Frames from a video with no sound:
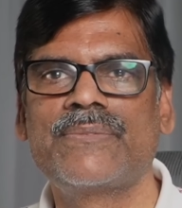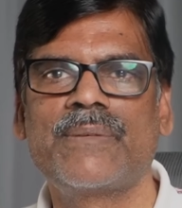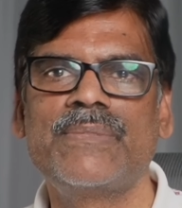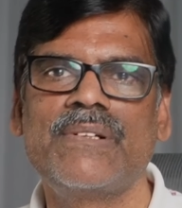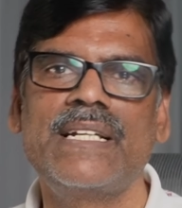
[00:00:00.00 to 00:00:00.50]

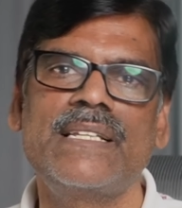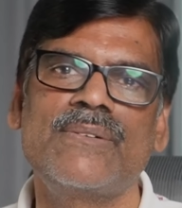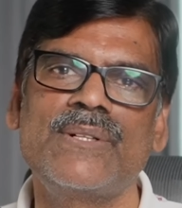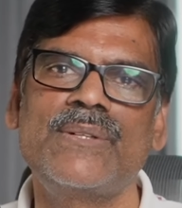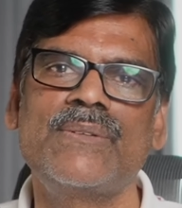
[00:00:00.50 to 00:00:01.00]
from
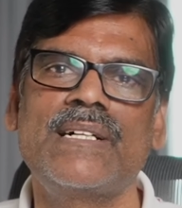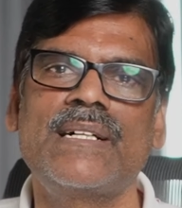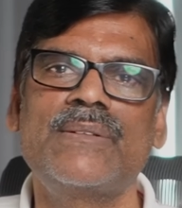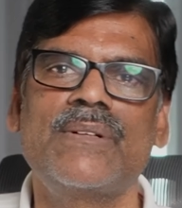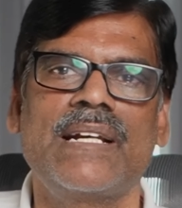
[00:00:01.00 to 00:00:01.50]

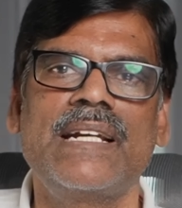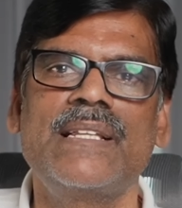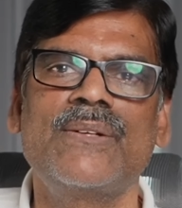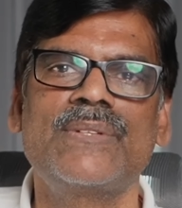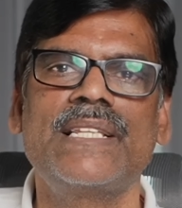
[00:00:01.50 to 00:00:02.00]
20,200 to
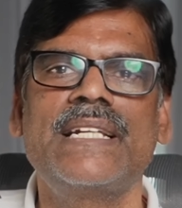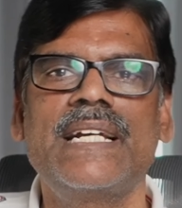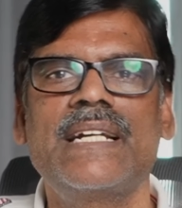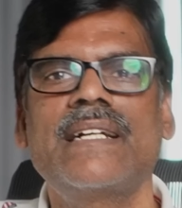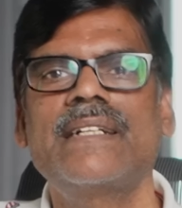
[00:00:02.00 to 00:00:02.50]

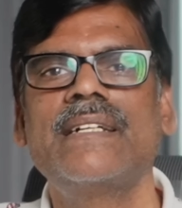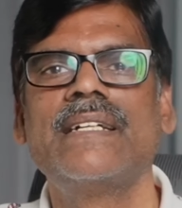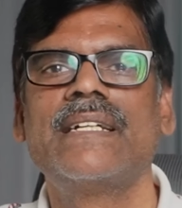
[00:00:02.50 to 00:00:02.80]
19,300,